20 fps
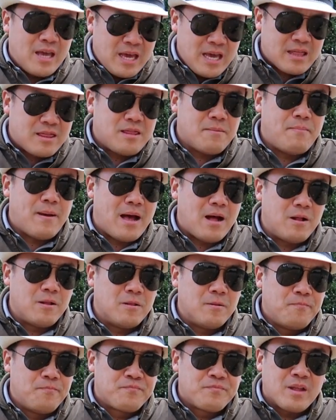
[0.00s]
hit the
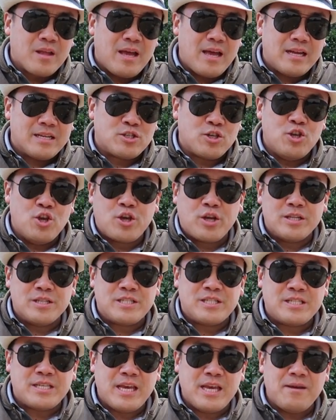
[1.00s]
bell so you
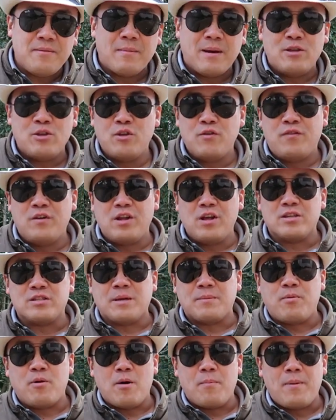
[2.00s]
can see my new
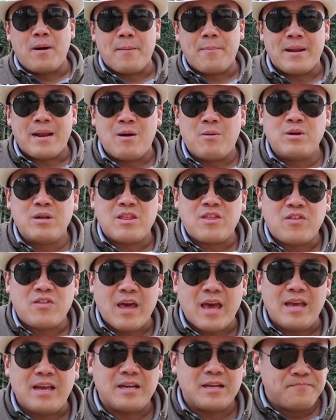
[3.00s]
videos that pop up. And I want to
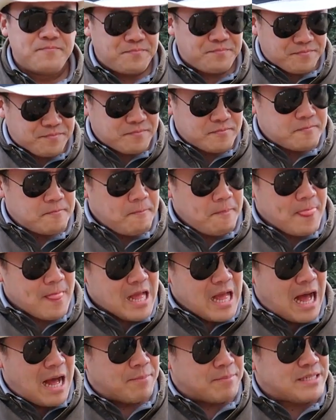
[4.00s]
thank
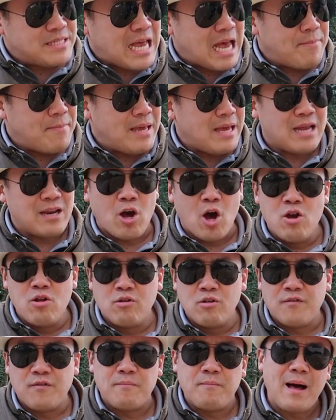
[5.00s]
Sammy, an
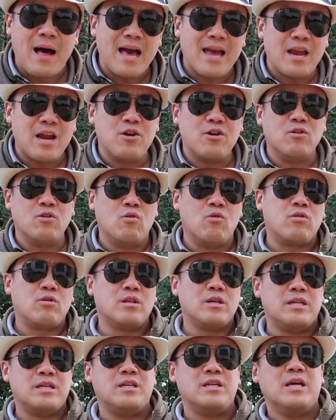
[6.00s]
owner of a bar here in
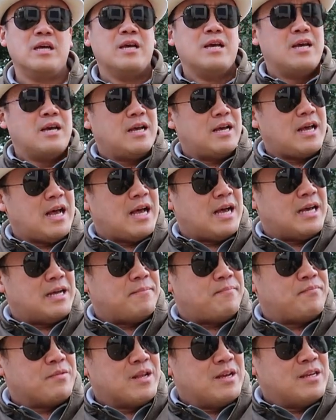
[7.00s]
Auckland.
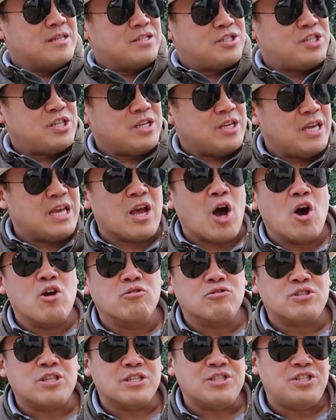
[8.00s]
He
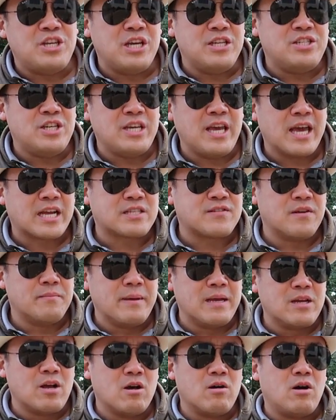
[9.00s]
owns GGX
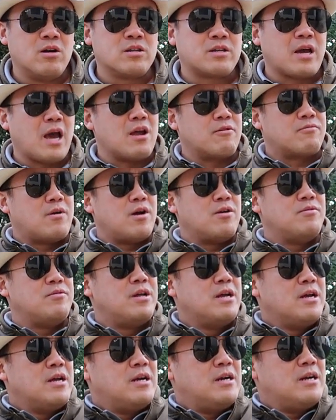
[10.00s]
Flamingo on K
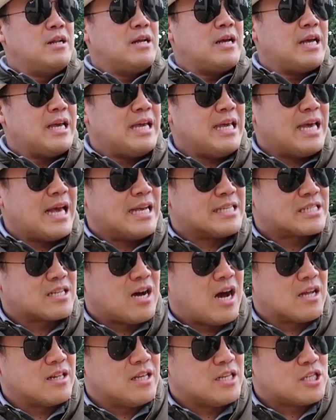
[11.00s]
Road. He has
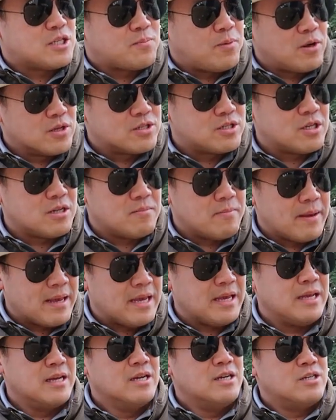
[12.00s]
kindly sponsored
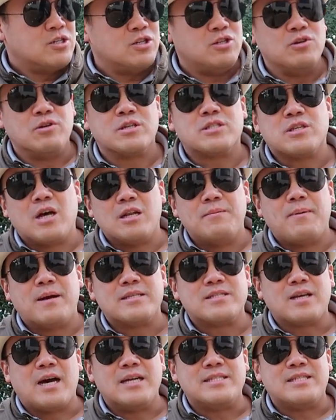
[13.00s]
me to do a side
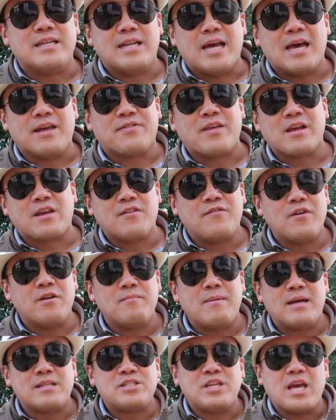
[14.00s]
by side today. Thank you
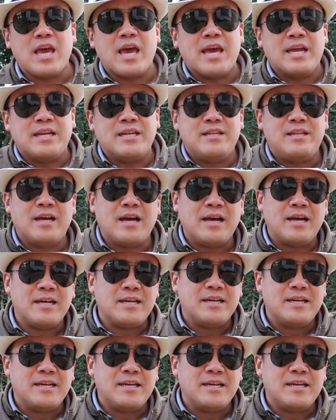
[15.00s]
very much, and